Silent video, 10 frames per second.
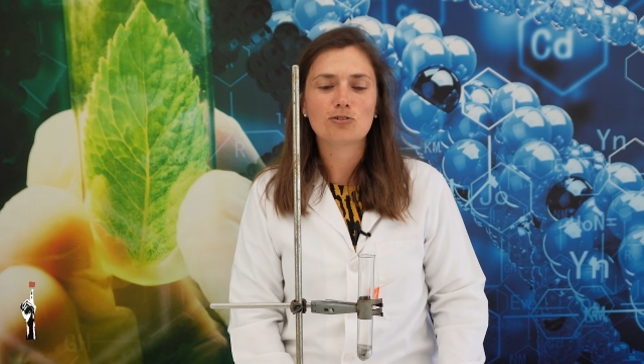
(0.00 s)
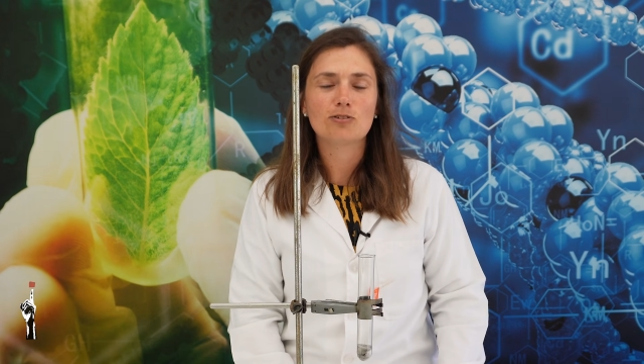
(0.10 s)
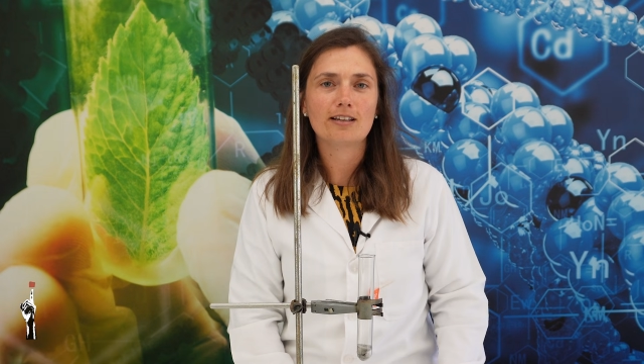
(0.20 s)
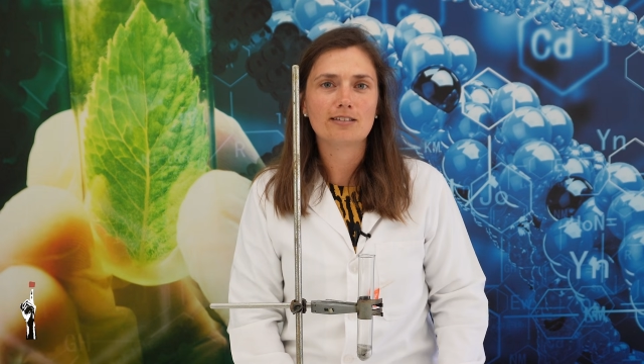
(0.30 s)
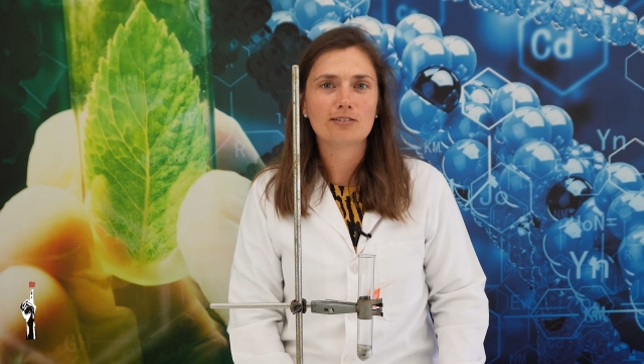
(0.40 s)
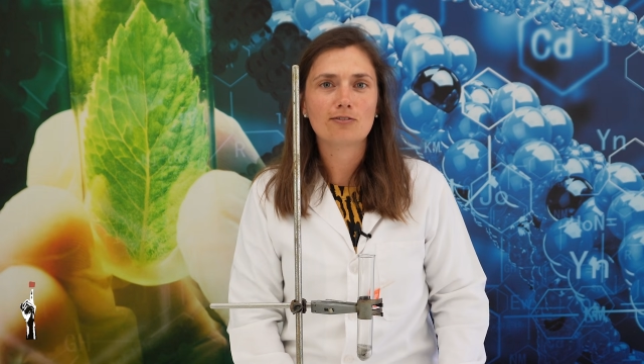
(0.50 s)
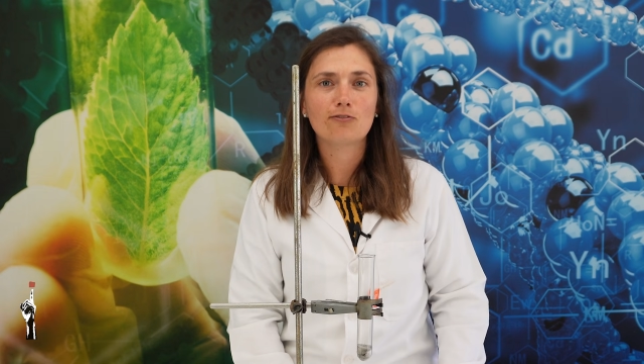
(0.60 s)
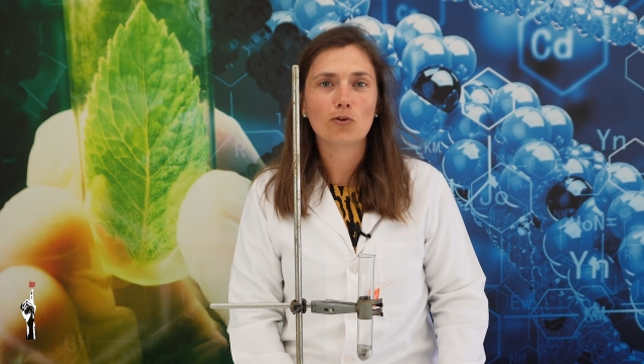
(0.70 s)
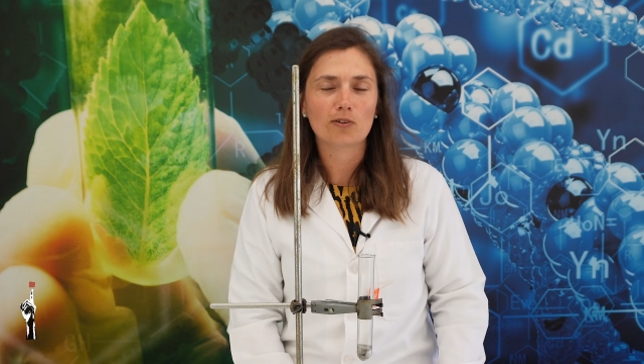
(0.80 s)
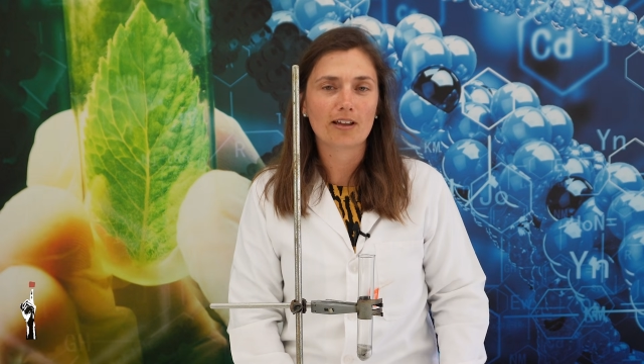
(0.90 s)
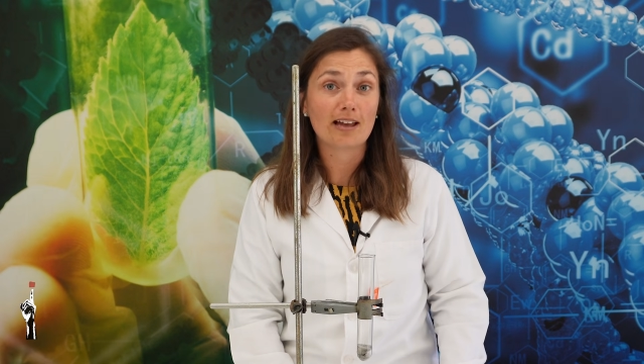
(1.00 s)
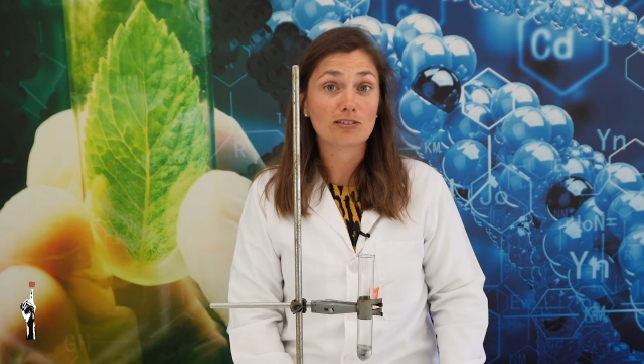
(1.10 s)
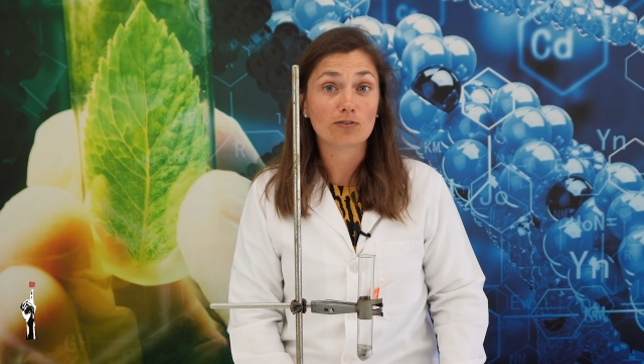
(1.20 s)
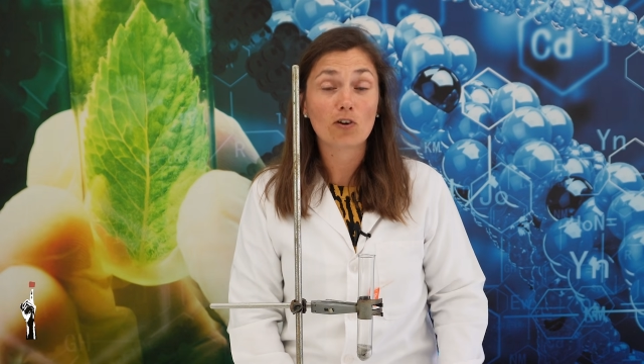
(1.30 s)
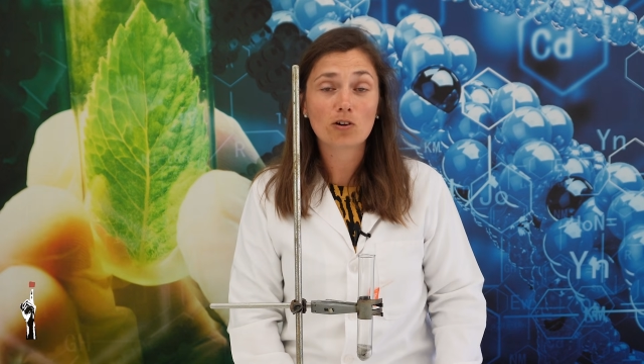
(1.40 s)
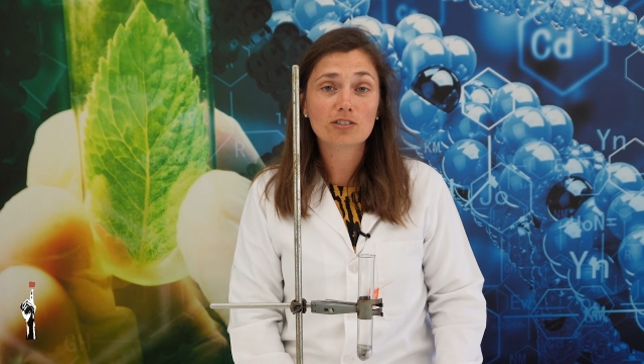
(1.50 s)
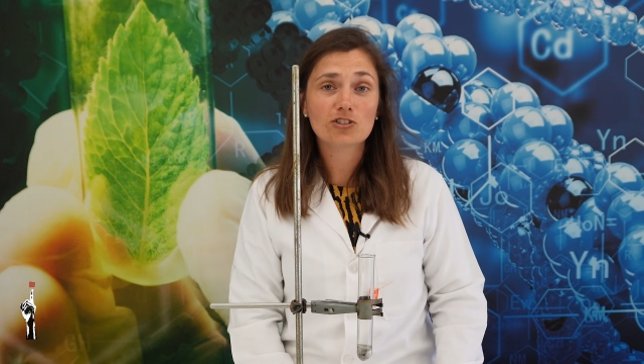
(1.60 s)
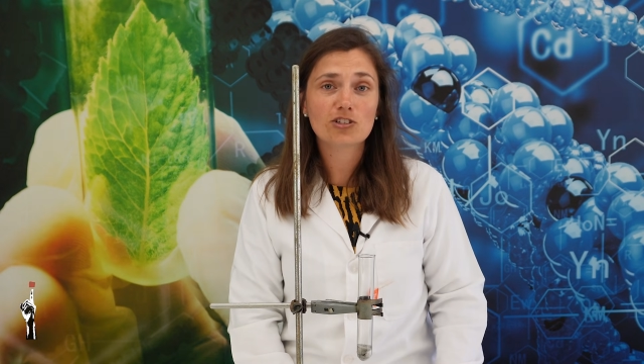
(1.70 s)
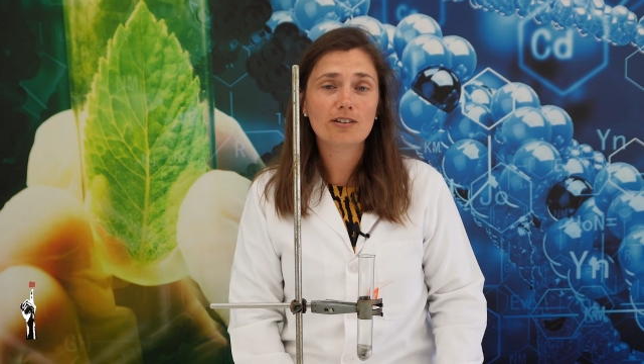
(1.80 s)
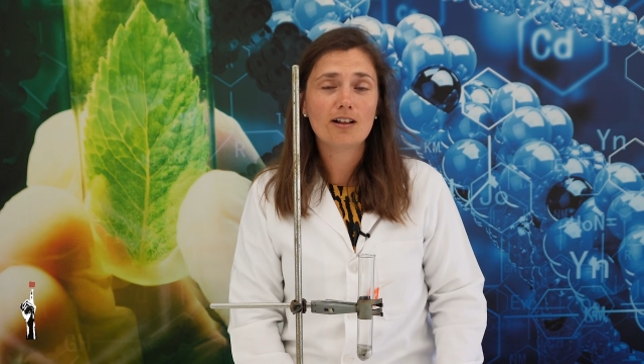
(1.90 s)
to test for the gas of
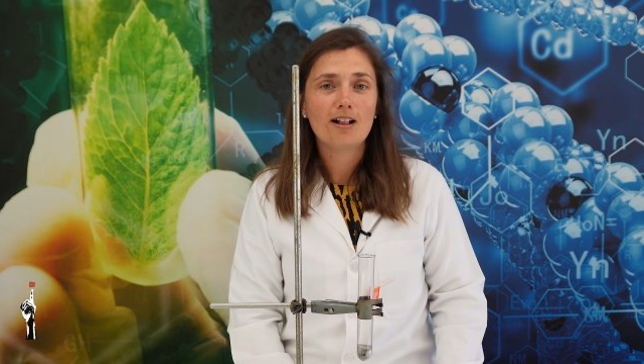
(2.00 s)
oxygen